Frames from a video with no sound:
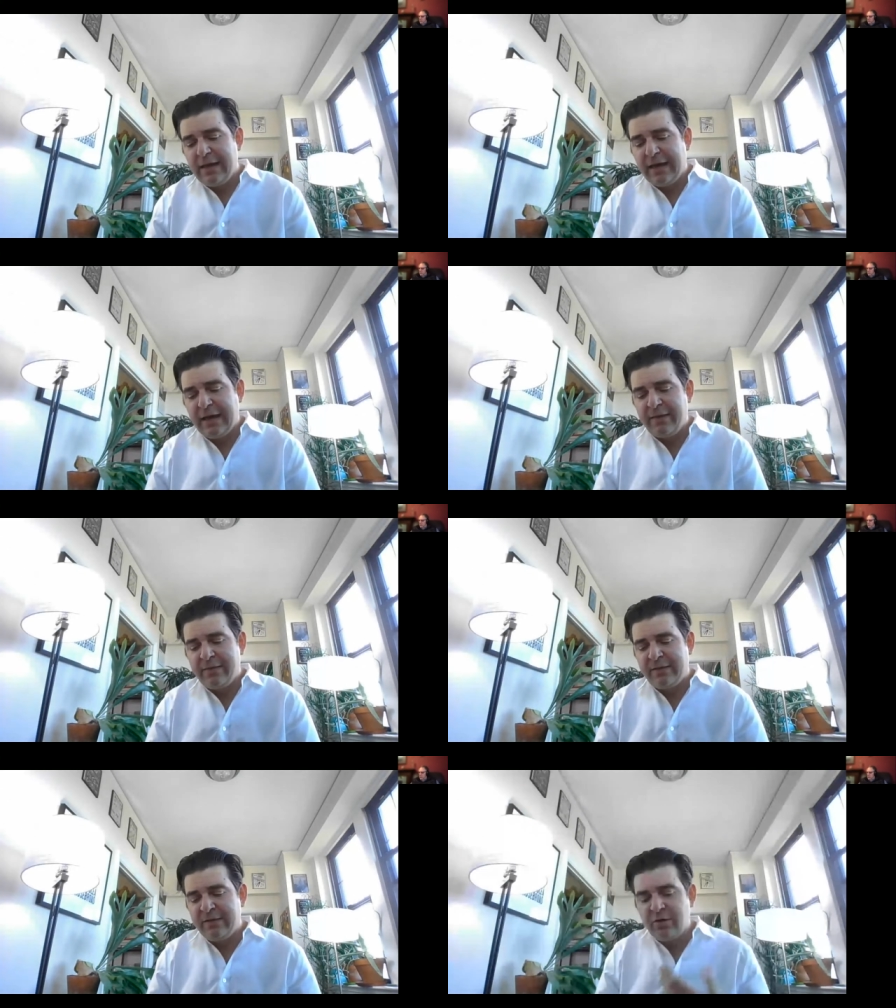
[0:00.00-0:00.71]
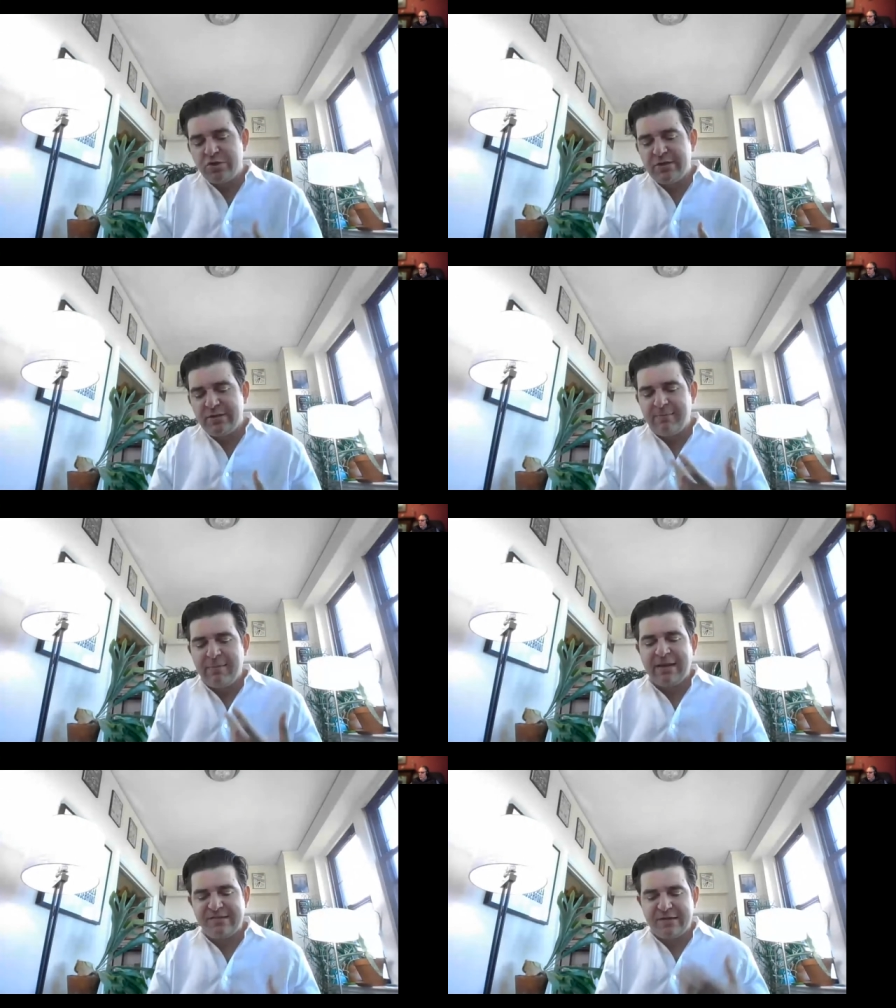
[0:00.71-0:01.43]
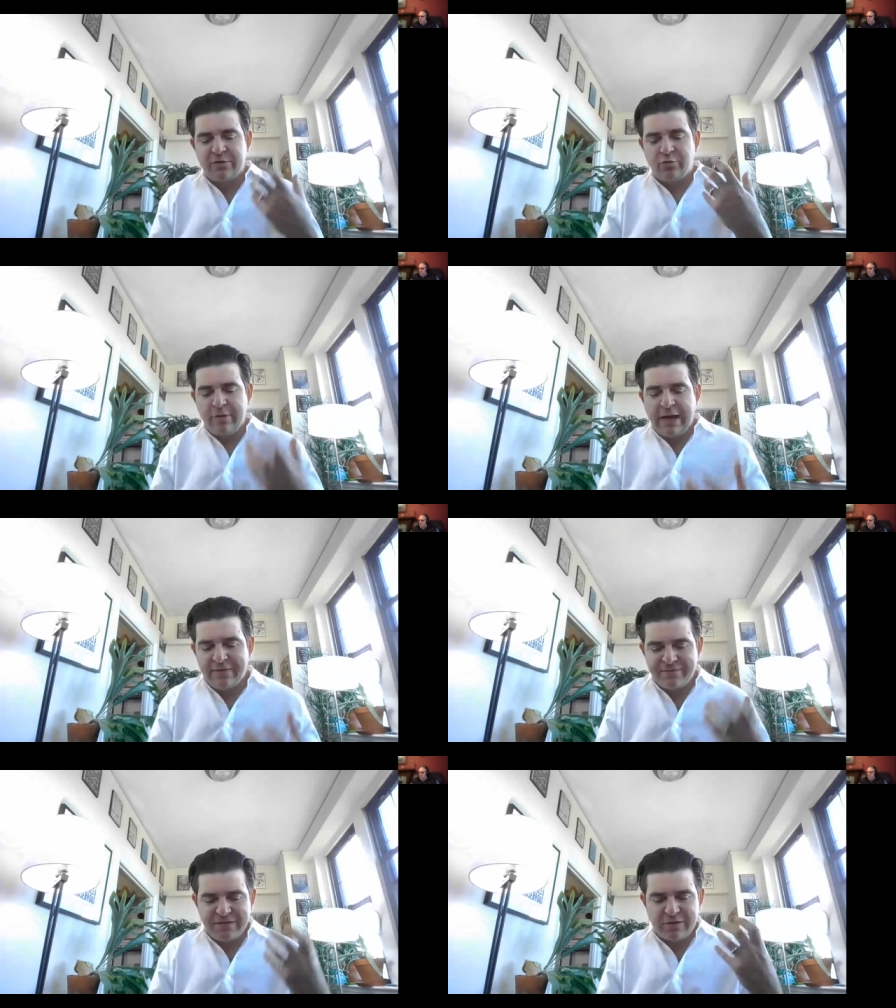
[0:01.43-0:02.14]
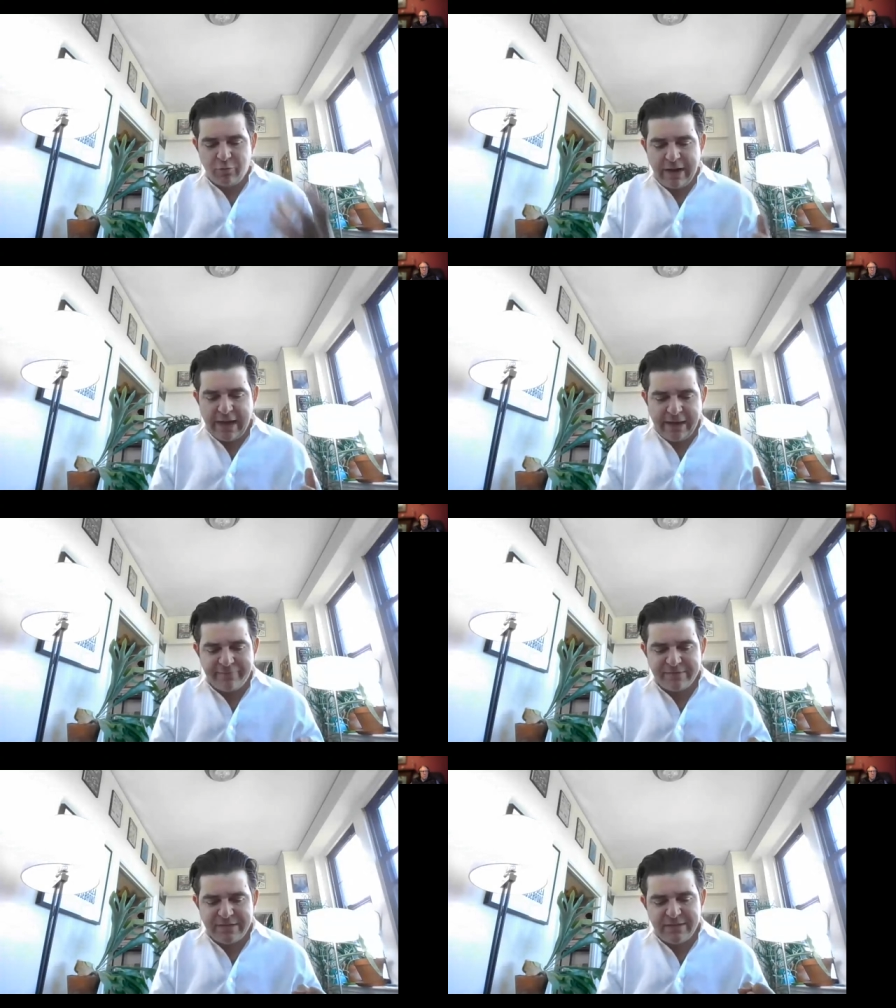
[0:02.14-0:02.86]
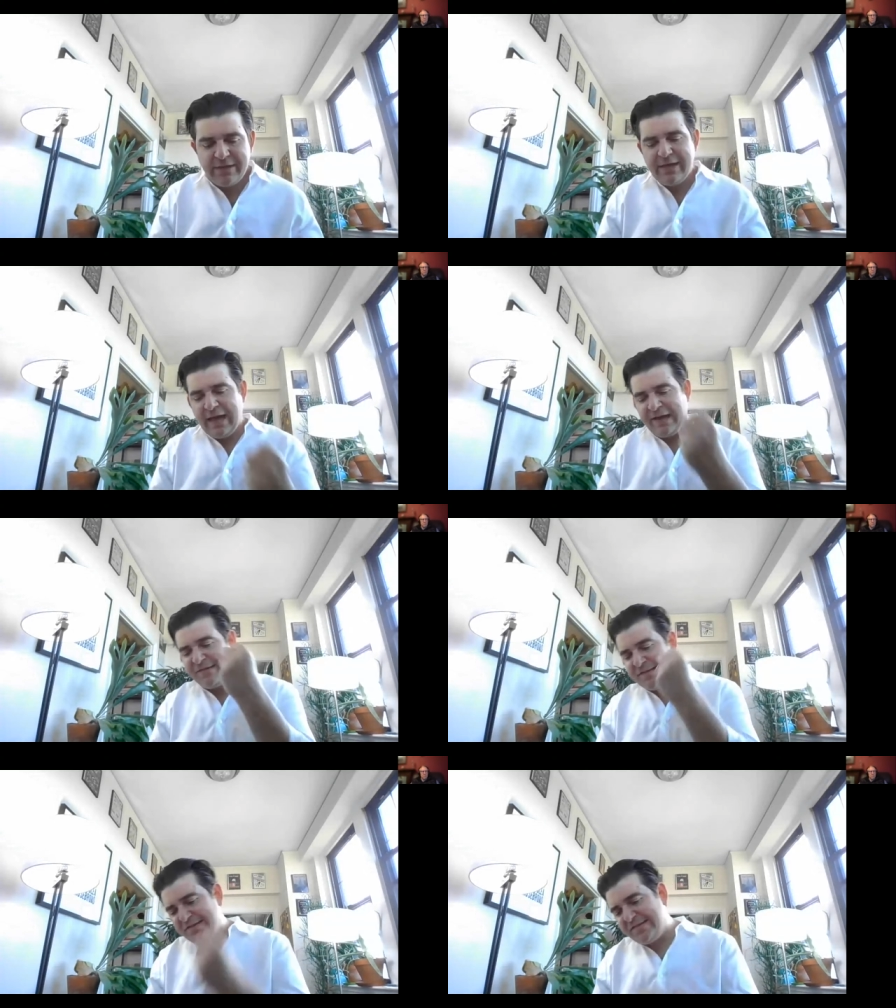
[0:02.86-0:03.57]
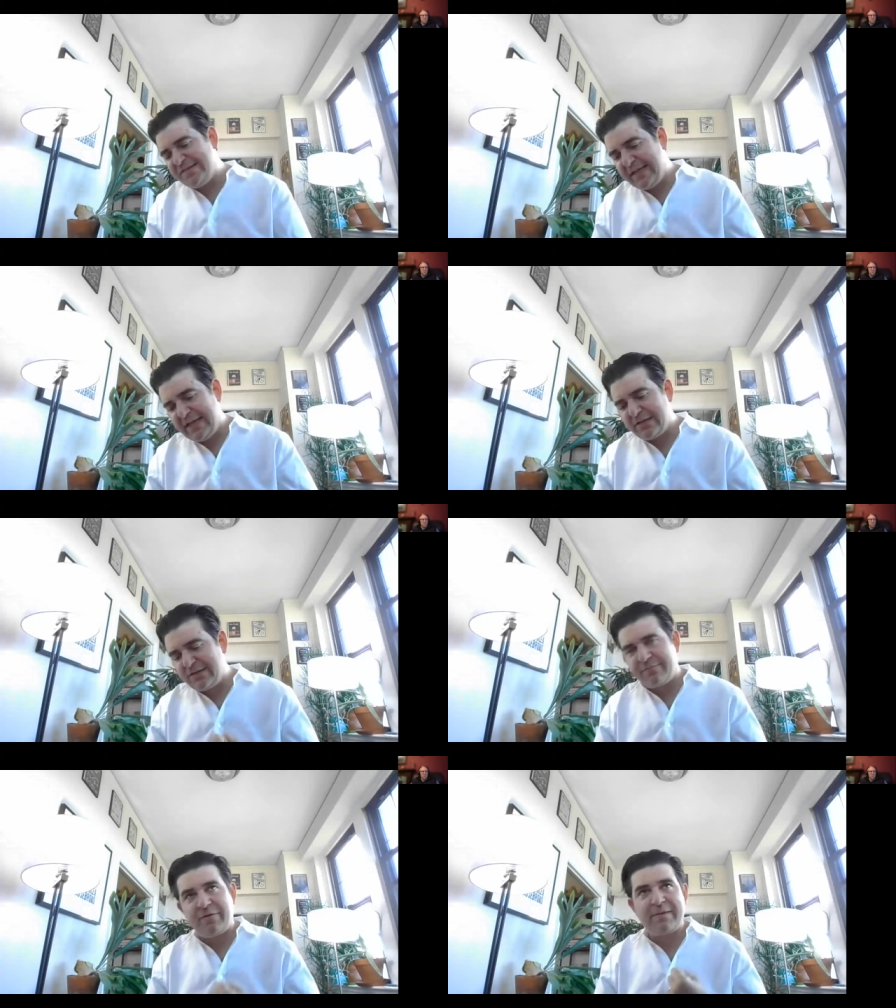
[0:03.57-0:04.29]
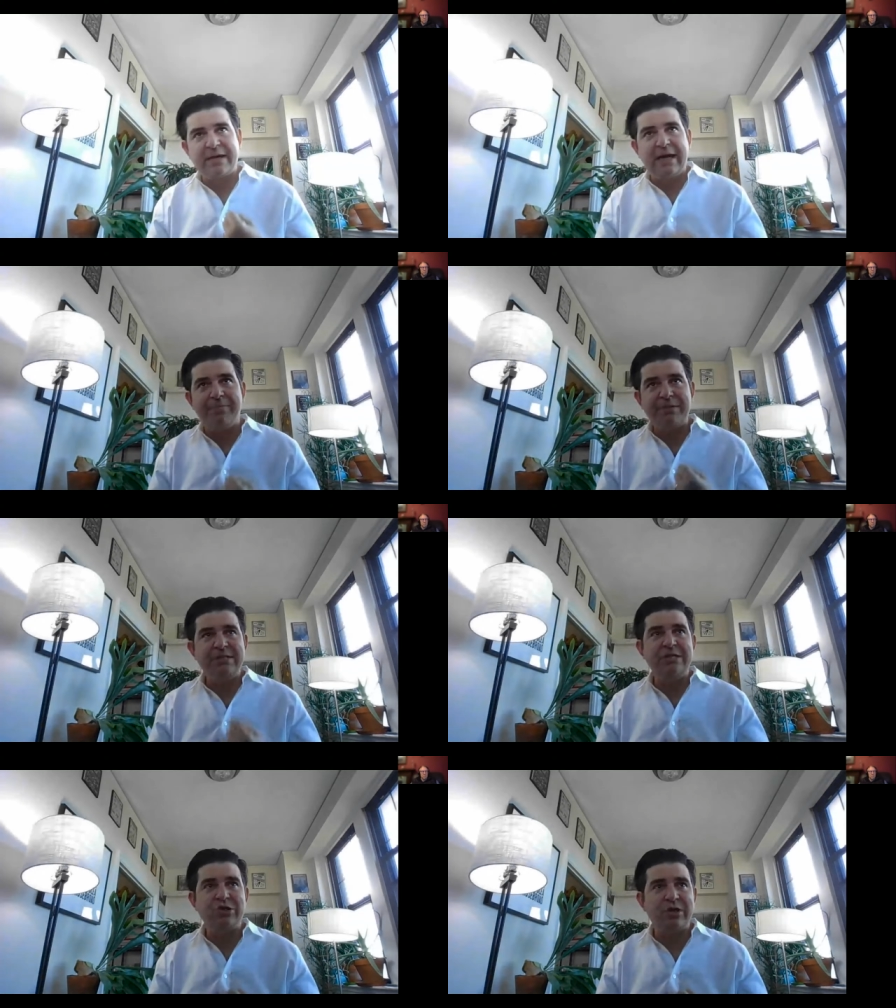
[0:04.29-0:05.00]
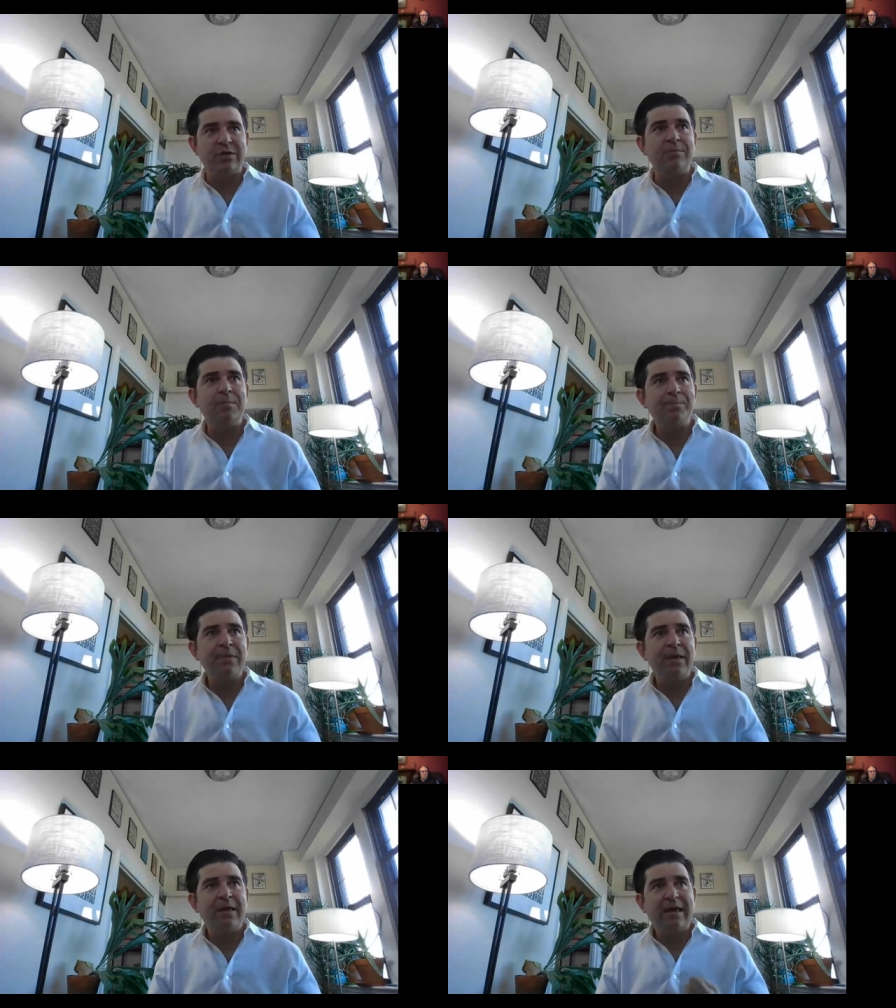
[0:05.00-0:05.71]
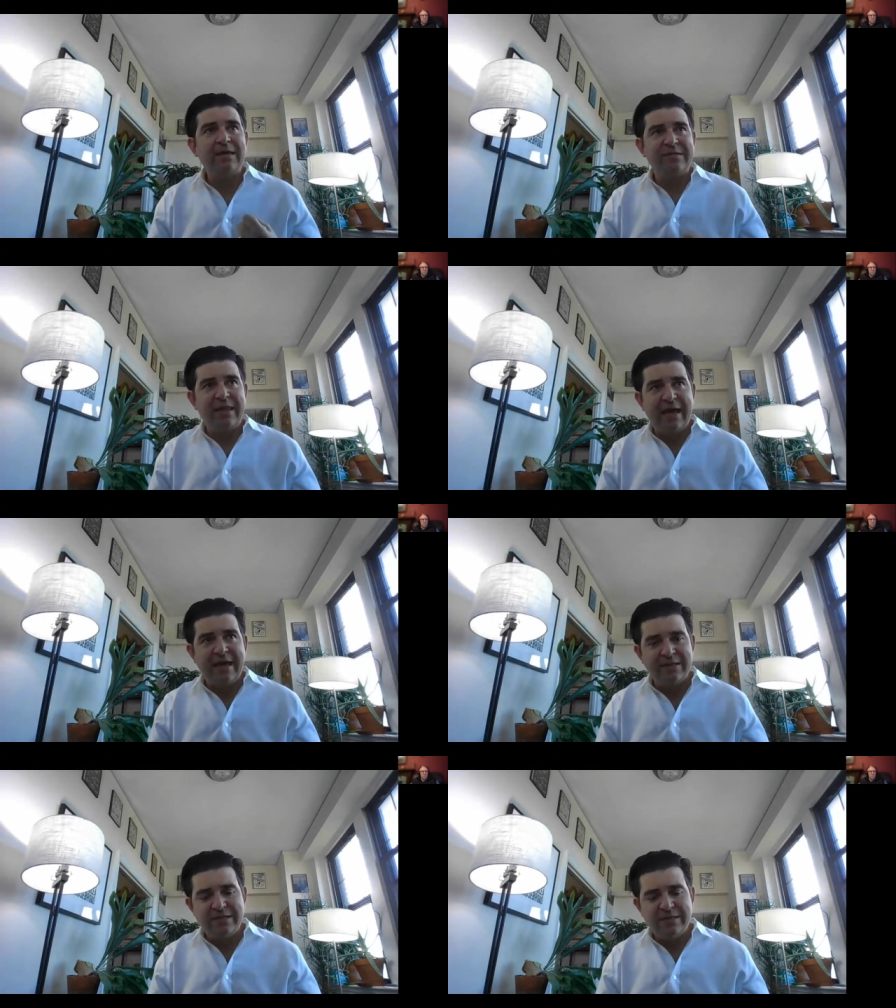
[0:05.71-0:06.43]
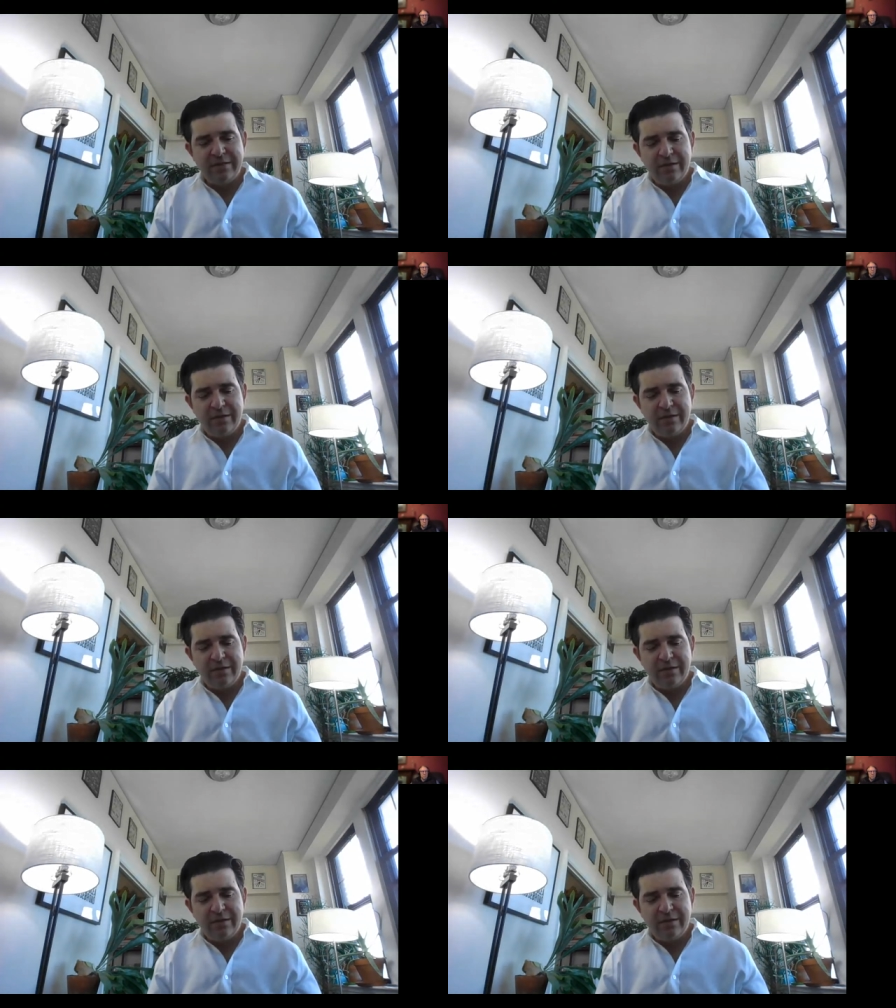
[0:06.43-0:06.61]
Uh, the notion that makes a craft a craft as distinct from a competition is that